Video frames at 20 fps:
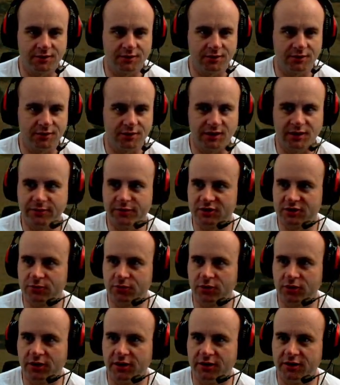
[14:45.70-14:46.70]
Not much
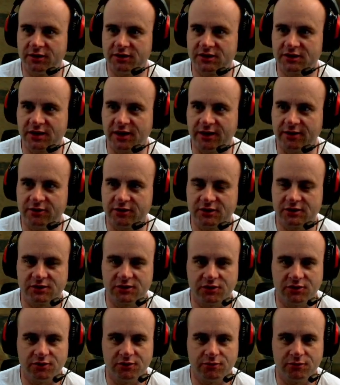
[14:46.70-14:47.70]
play. And then Skyless, so
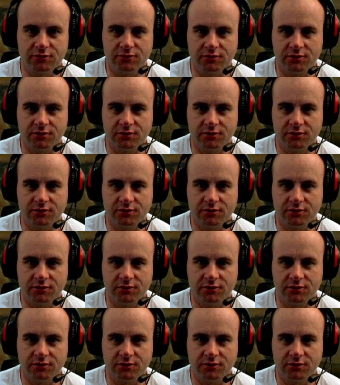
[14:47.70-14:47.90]
you